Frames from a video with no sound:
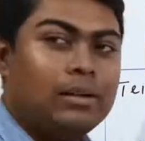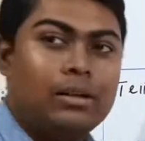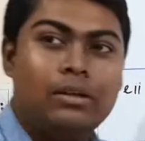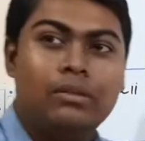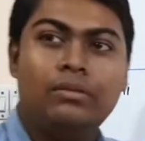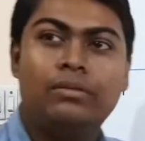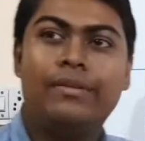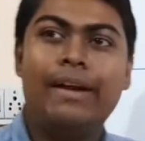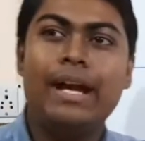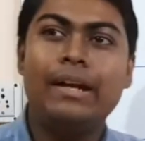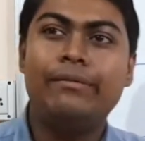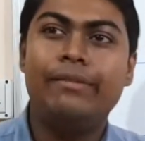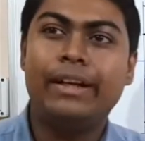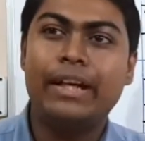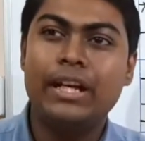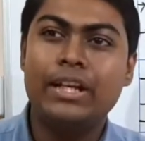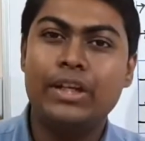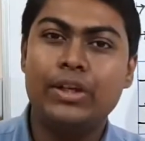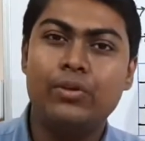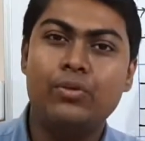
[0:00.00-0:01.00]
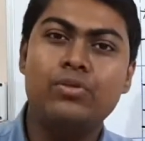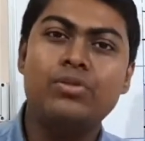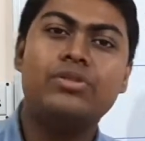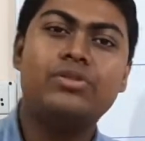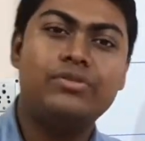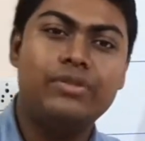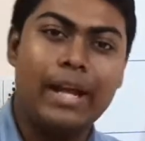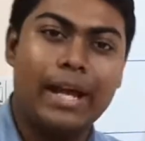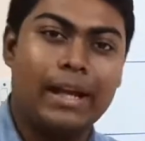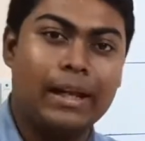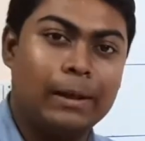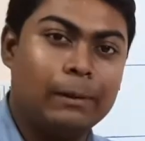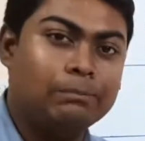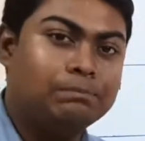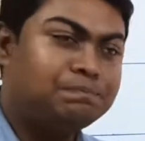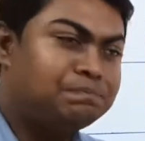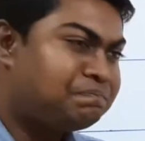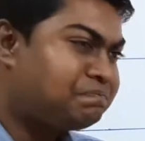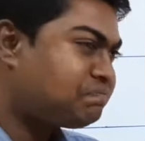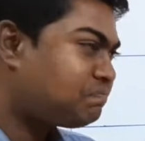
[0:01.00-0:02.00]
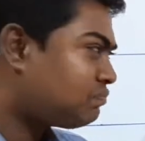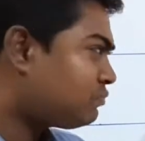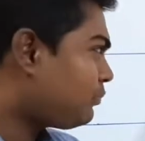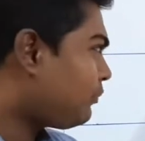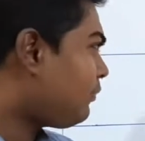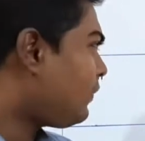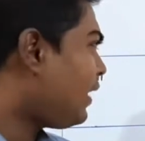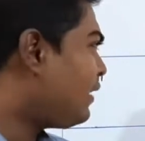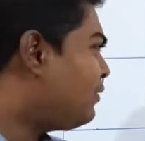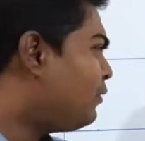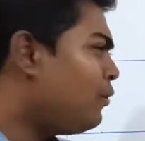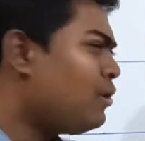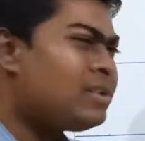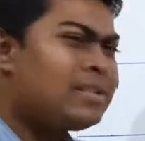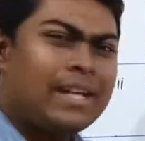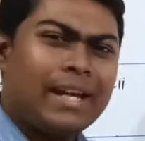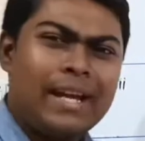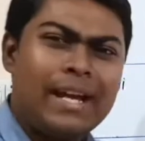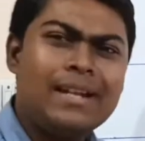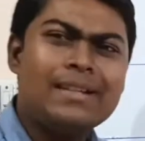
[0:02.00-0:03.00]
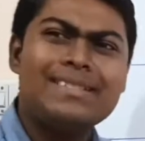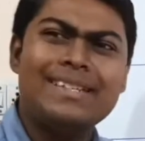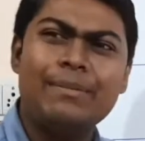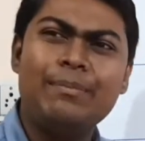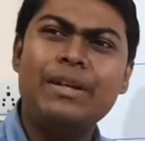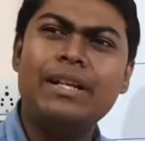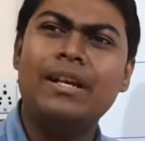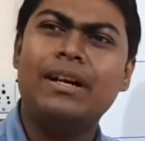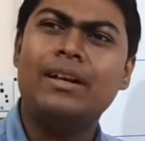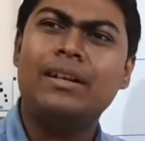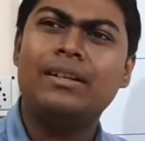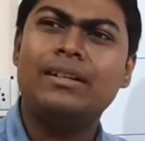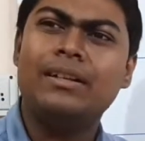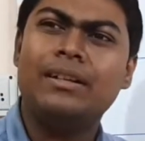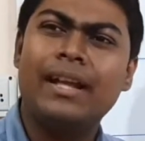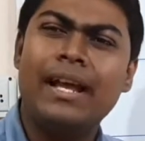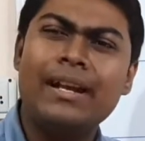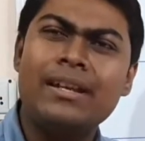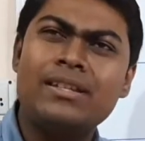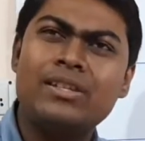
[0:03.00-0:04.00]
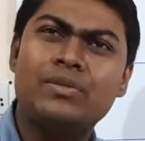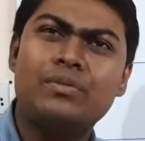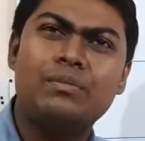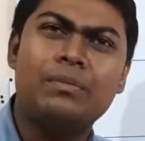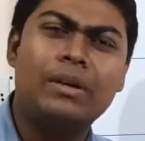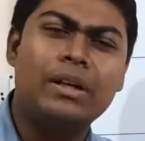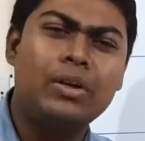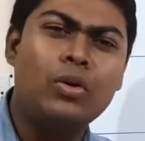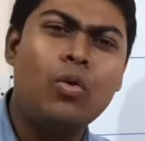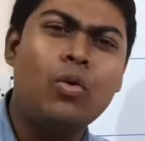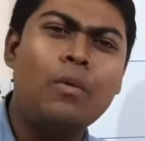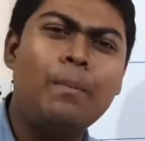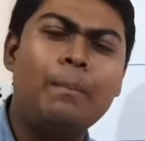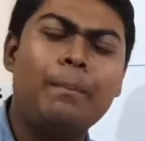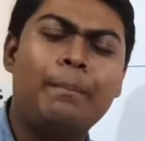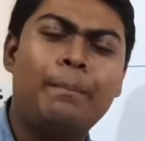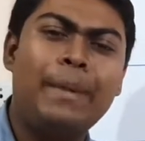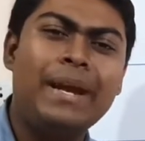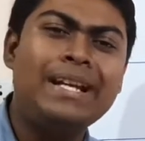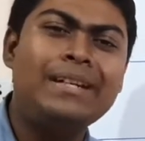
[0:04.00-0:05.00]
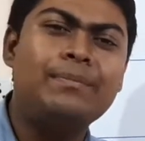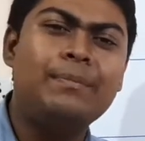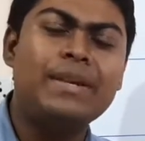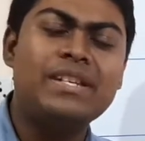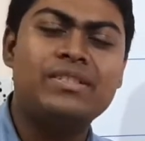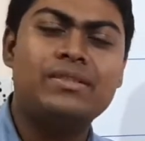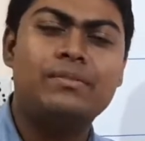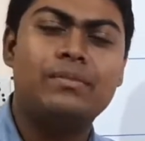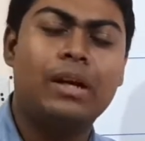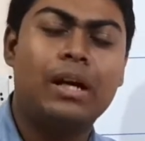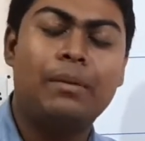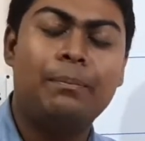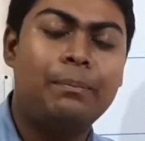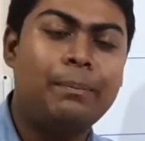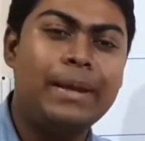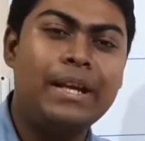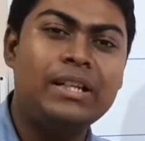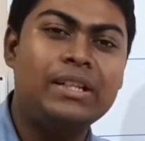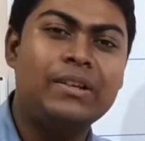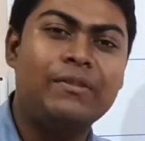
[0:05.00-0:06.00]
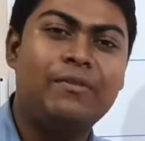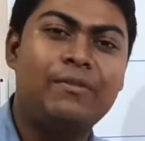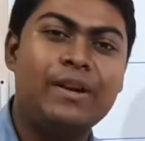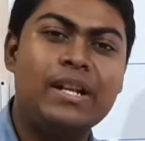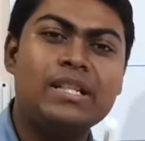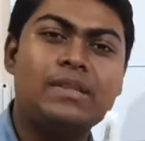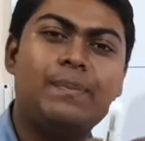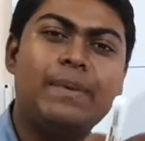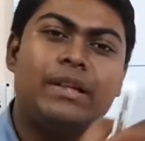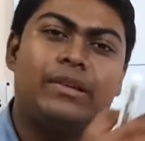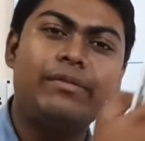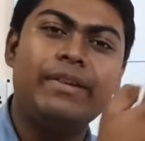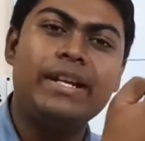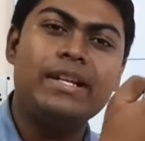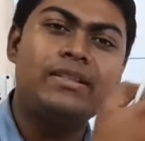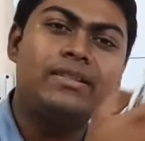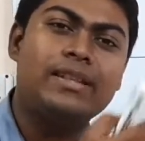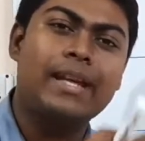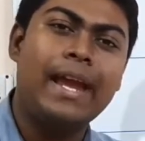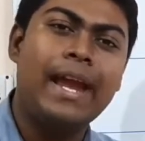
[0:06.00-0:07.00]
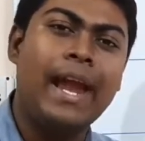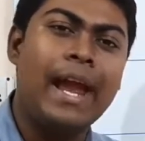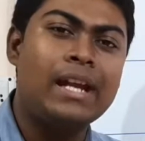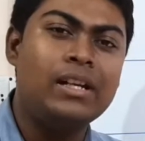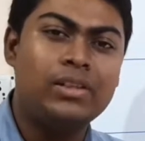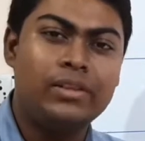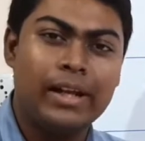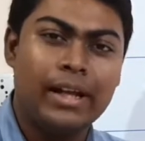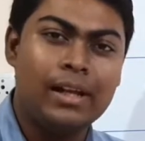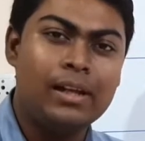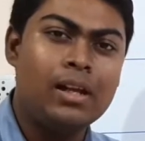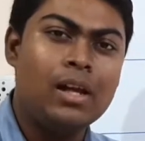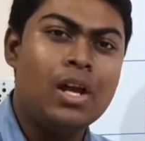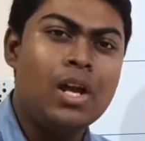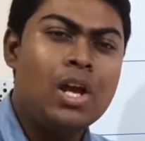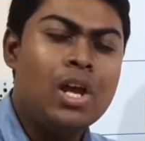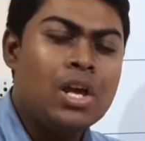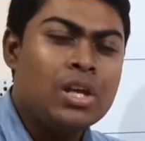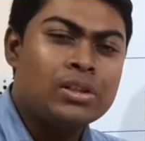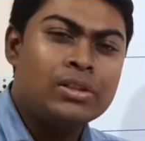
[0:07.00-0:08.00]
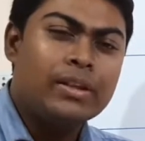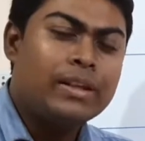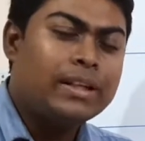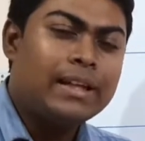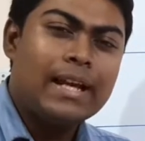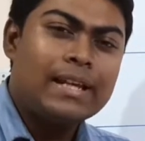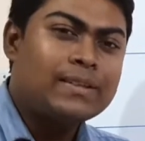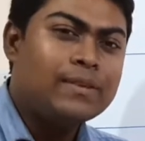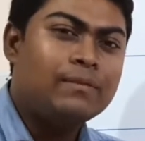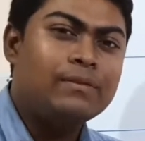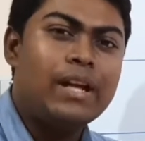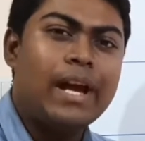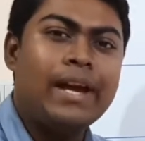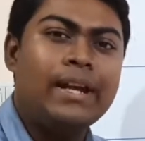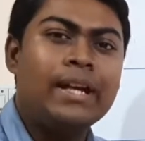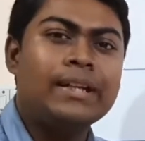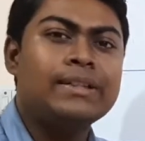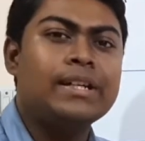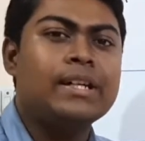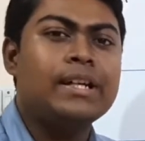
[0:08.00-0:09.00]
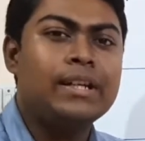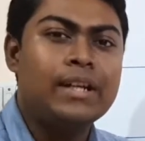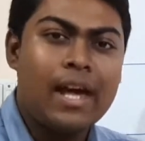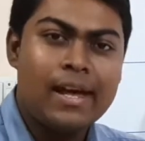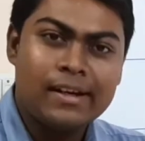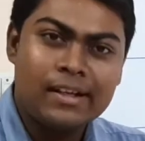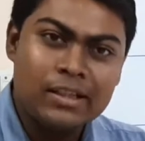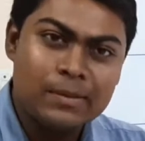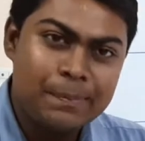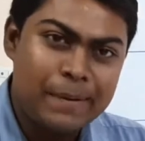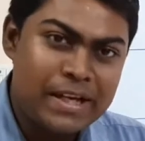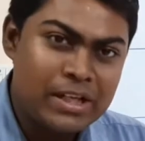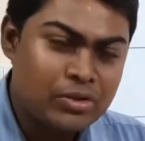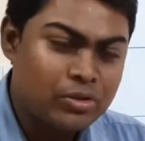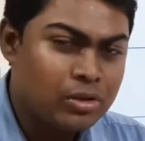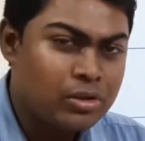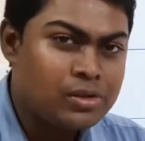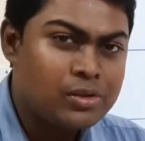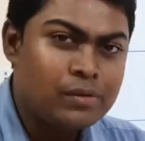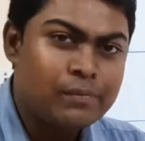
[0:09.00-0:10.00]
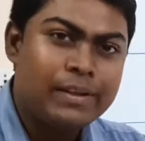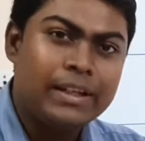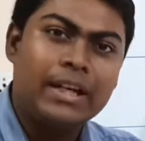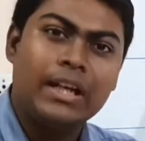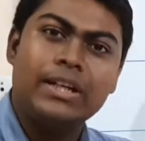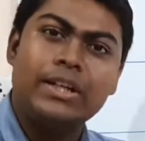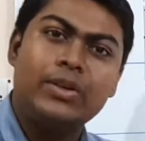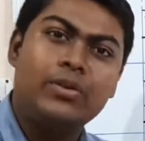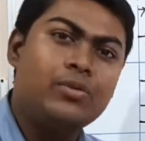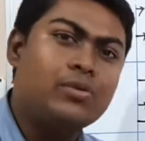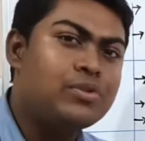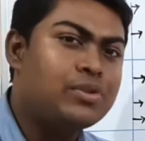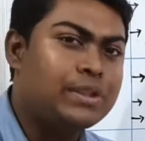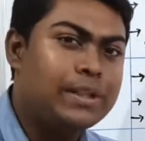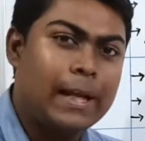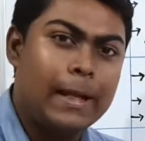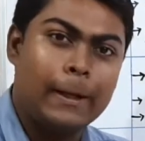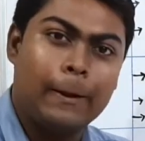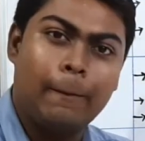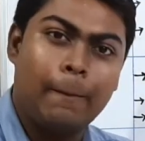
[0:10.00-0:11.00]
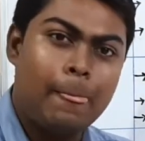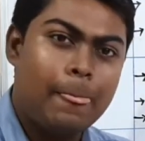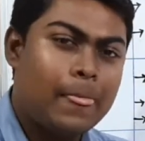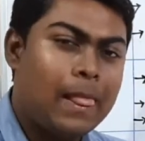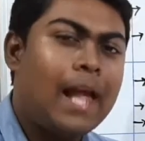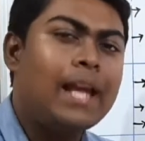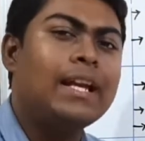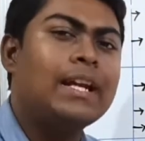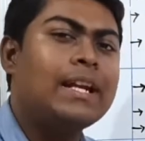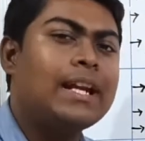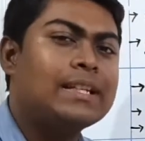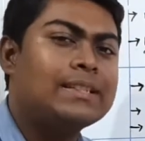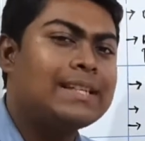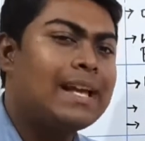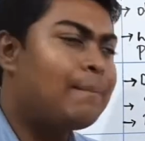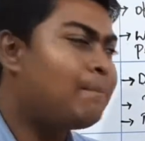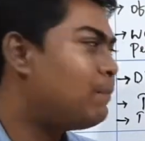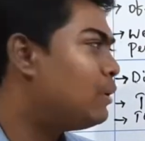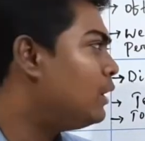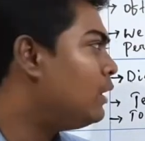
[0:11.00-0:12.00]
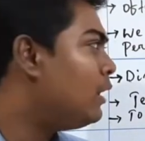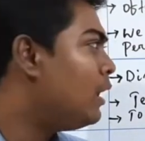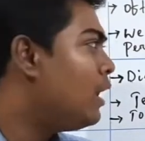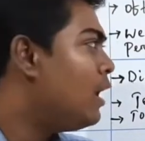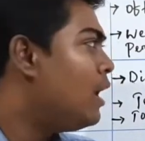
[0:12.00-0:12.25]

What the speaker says: where we can use tell. First again similar, there is no big difference between say and tell. So in case of direct or indirect speech also we can use tell. Like an example,